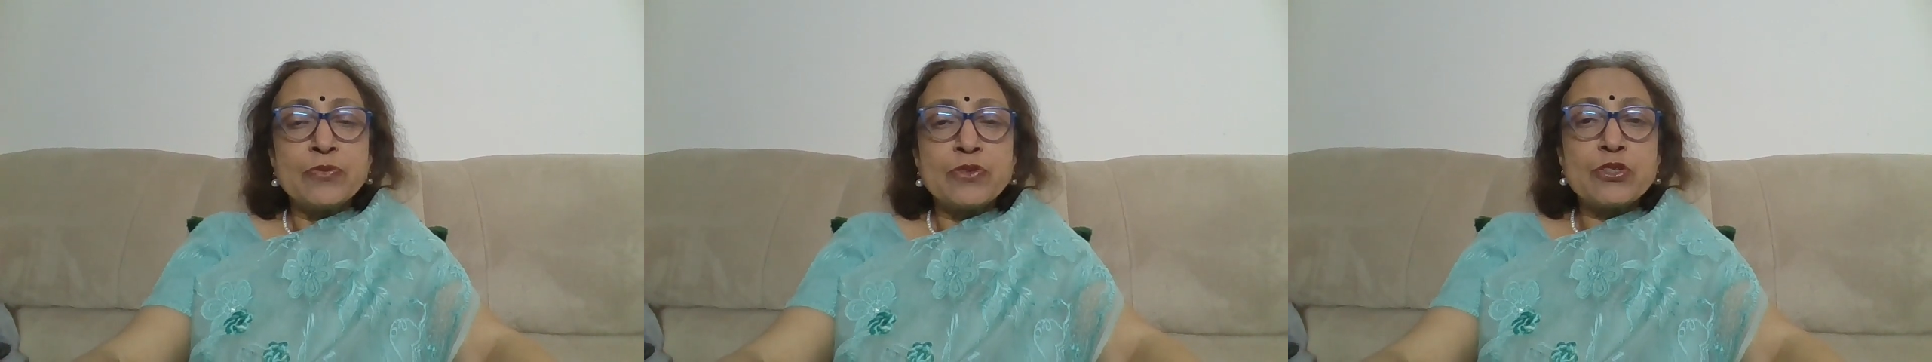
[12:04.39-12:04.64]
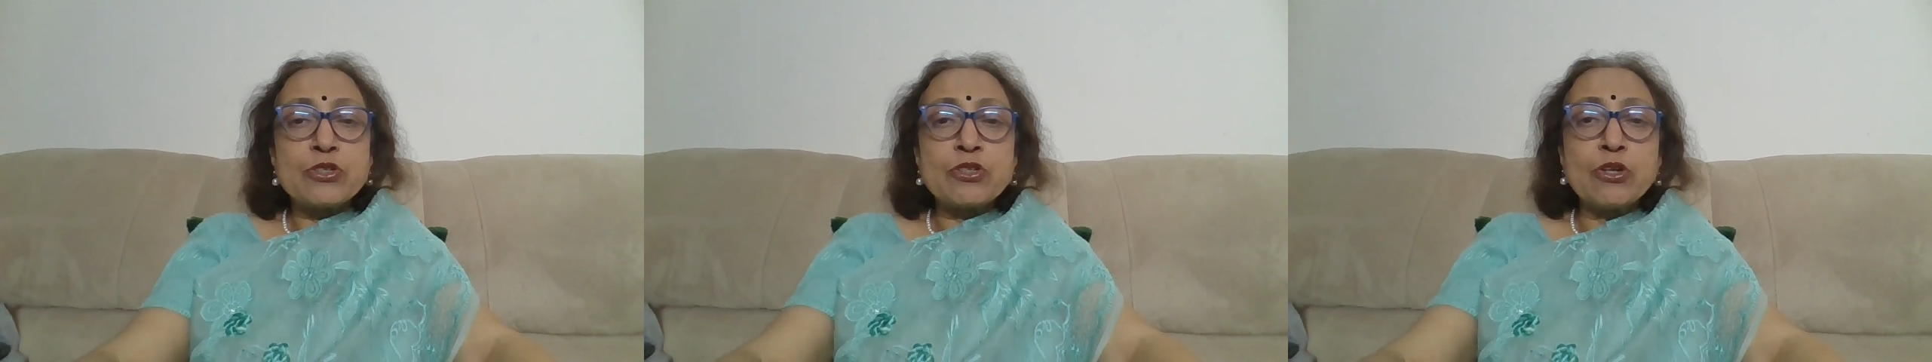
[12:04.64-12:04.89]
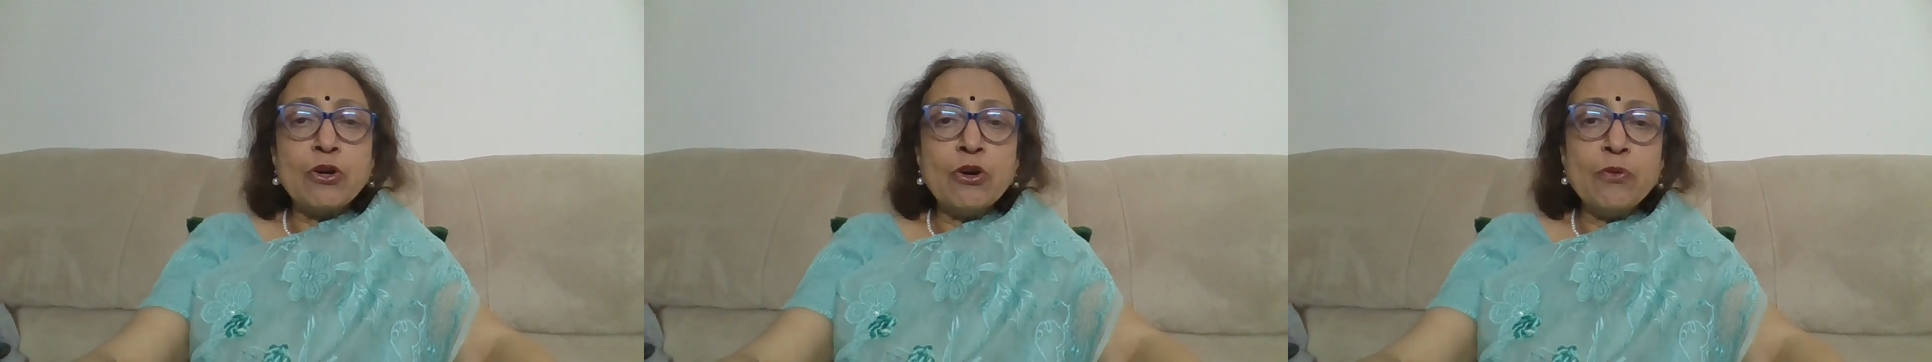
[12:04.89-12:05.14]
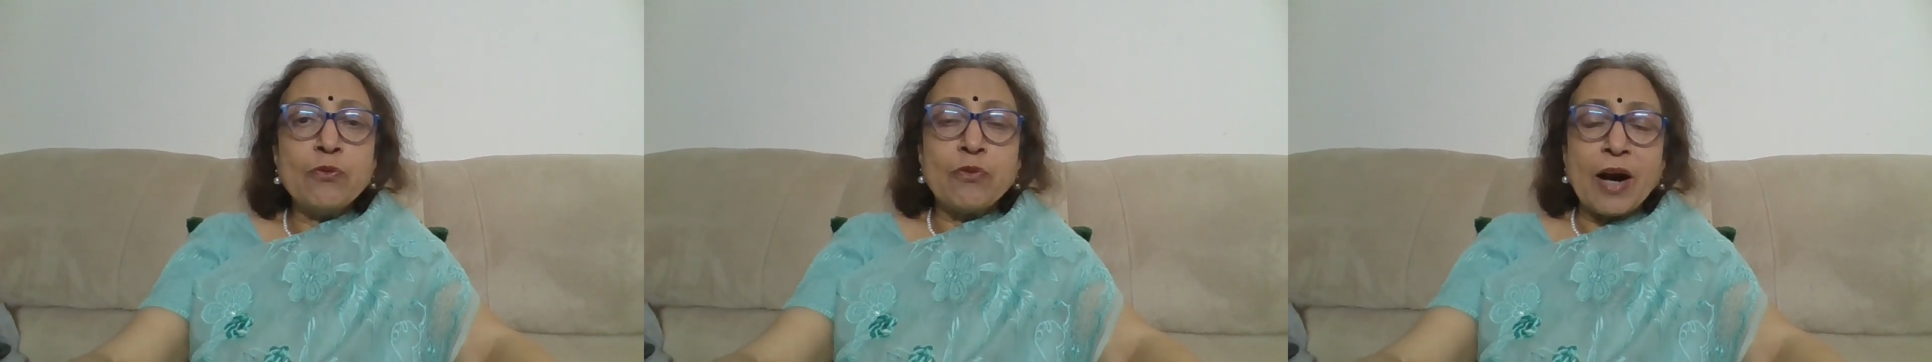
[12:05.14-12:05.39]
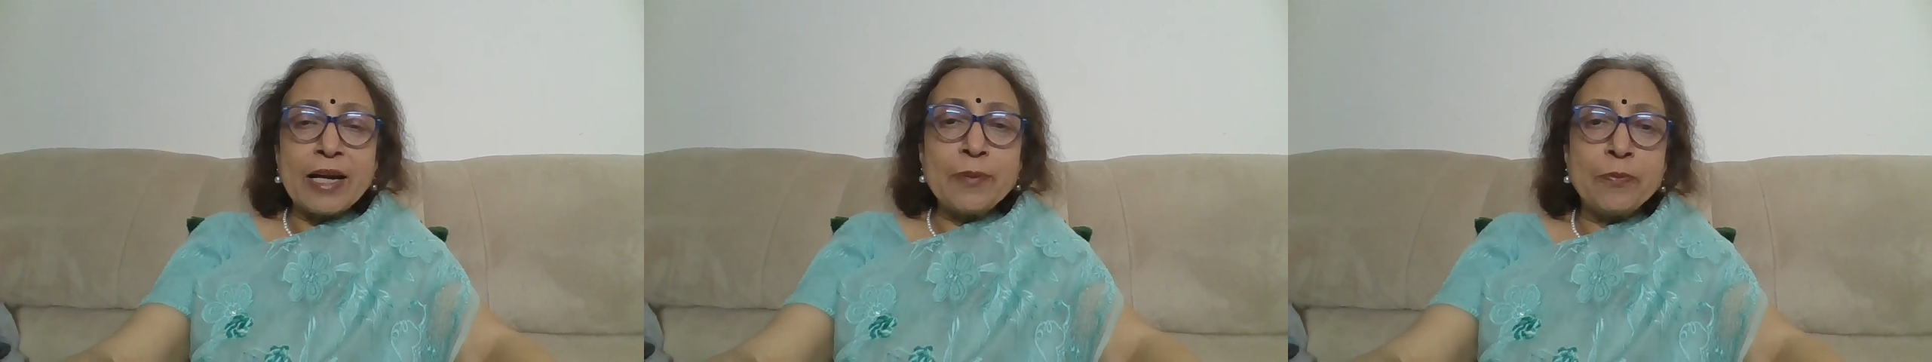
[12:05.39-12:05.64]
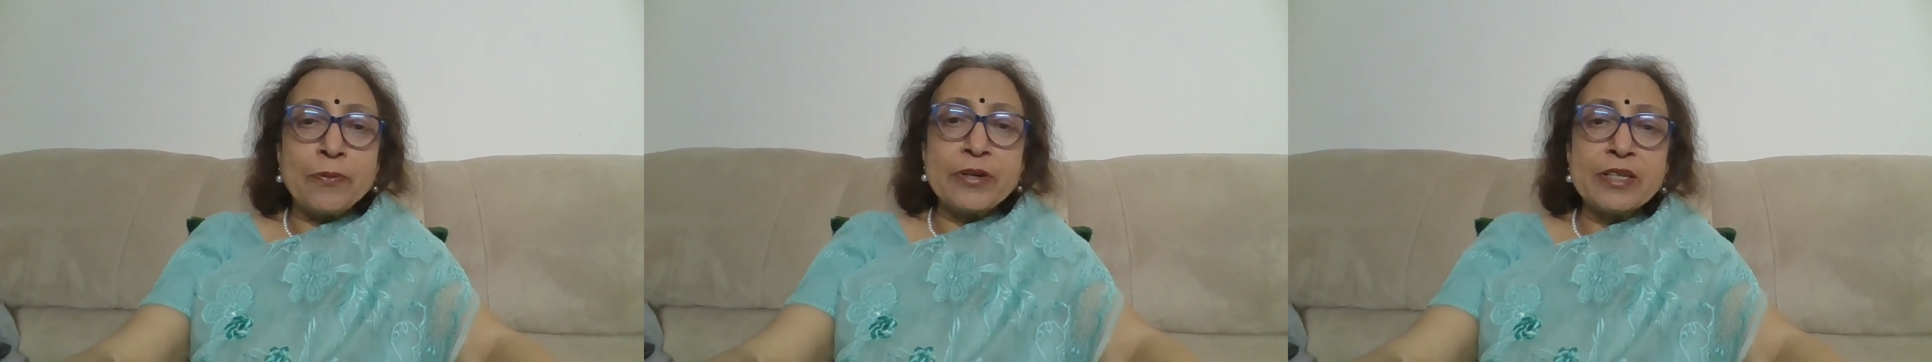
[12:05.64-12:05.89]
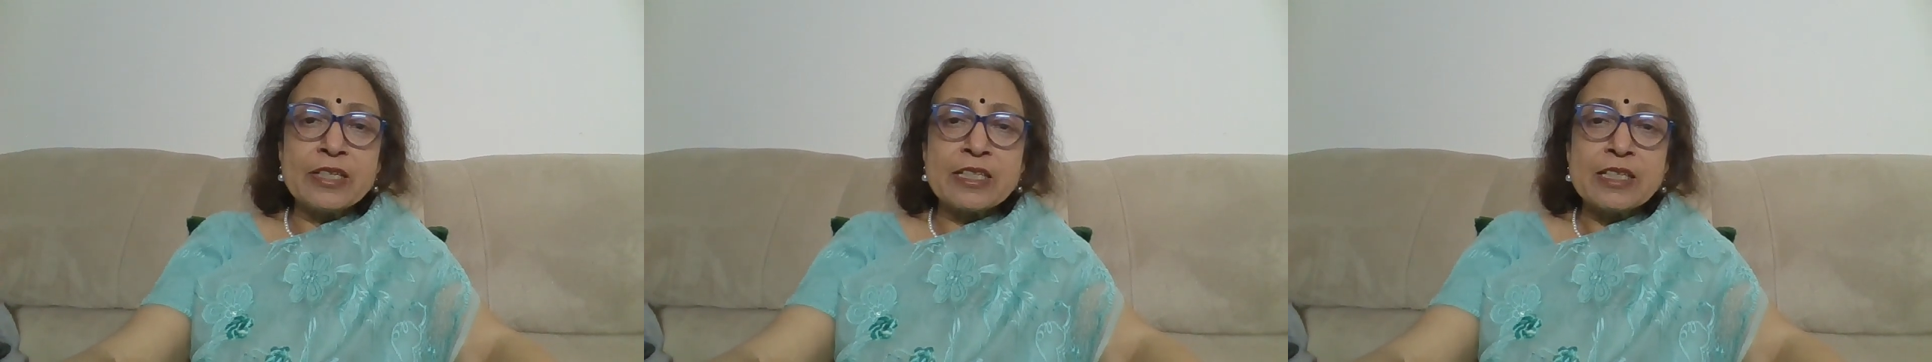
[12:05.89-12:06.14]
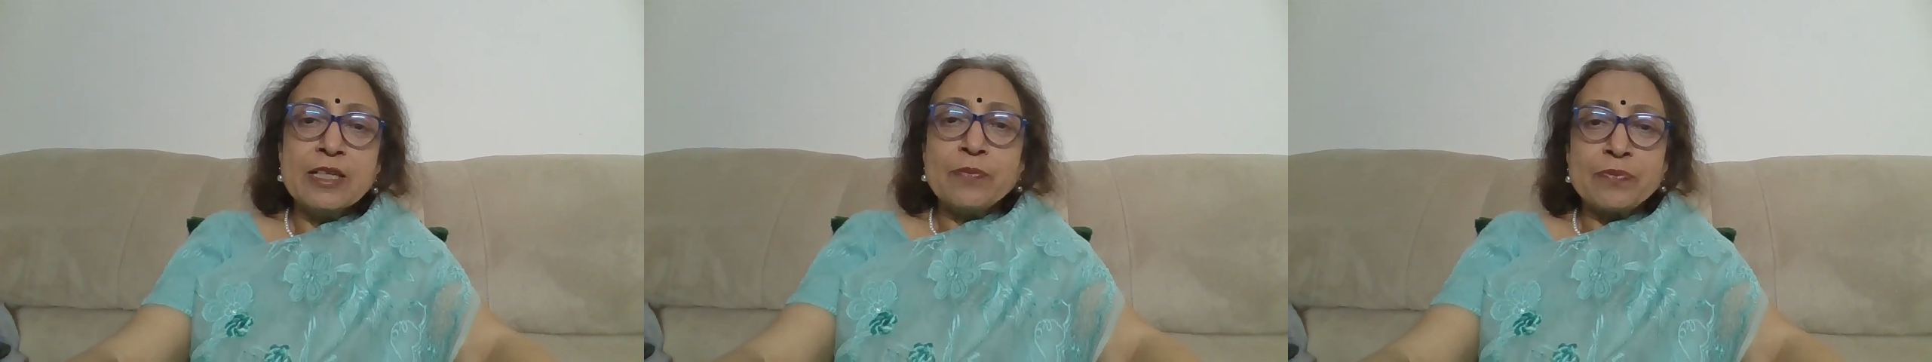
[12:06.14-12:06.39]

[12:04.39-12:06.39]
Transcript: so vibrant